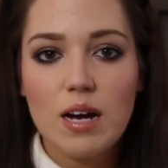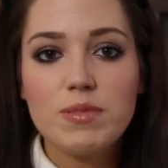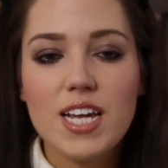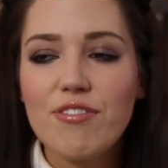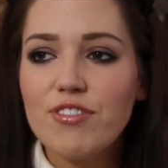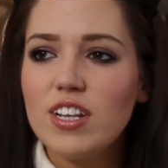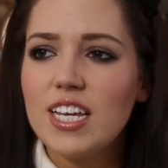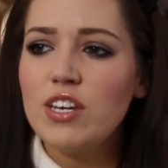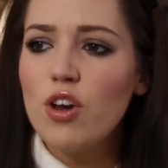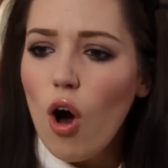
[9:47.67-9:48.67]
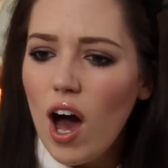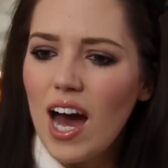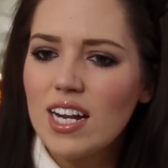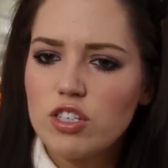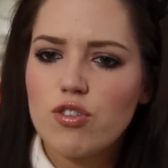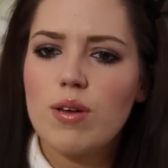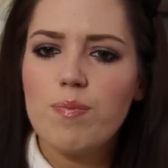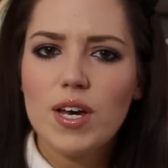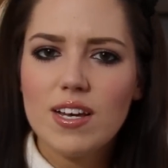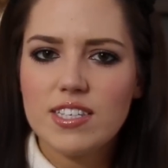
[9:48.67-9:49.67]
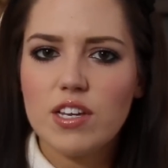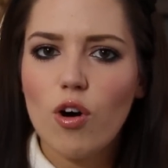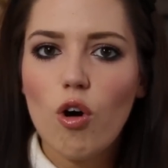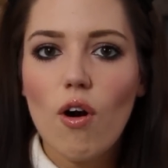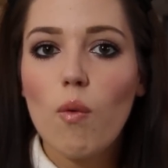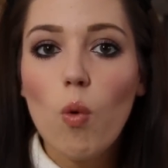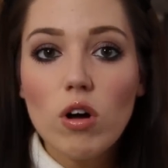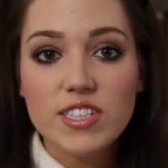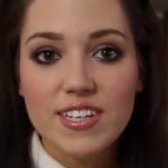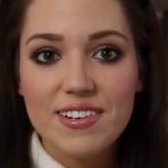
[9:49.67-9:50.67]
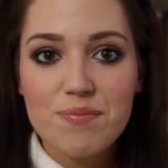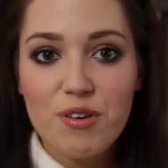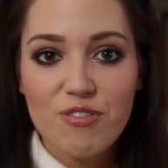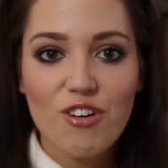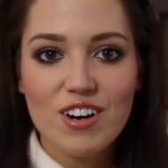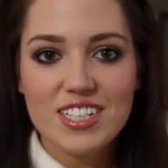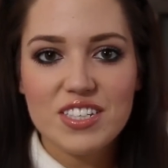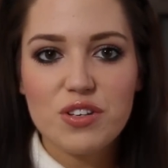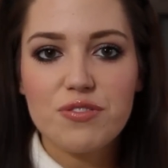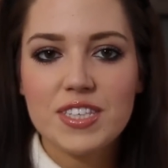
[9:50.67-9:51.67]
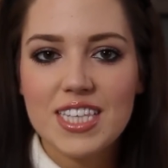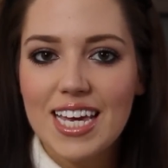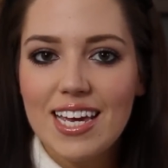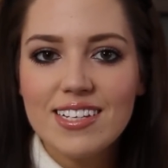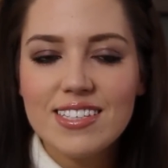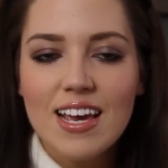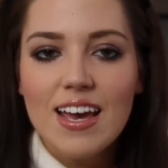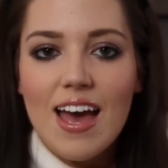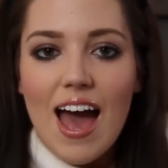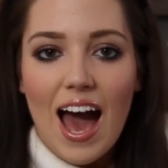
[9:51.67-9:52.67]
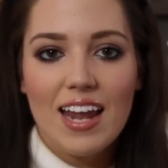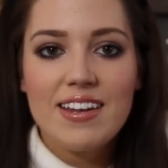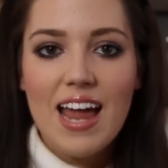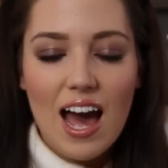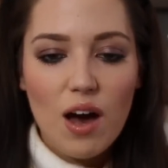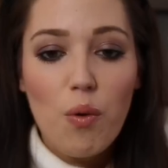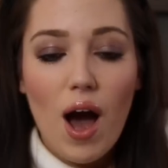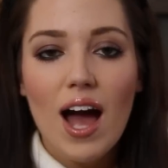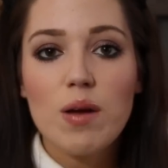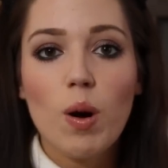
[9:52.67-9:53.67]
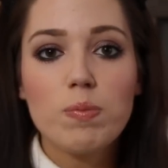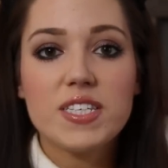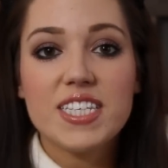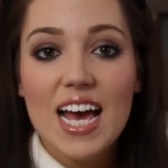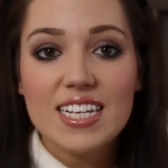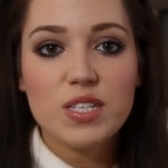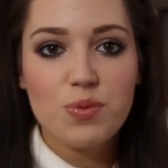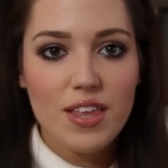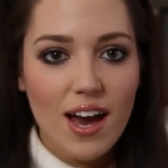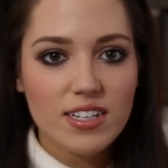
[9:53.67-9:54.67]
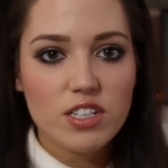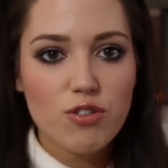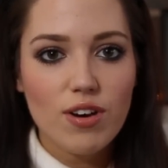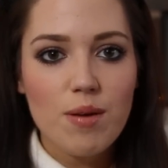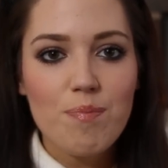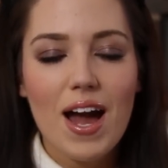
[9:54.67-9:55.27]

I'm definitely not a hand cream person or I wasn't before I discovered these and now I'm obsessed with hand cream.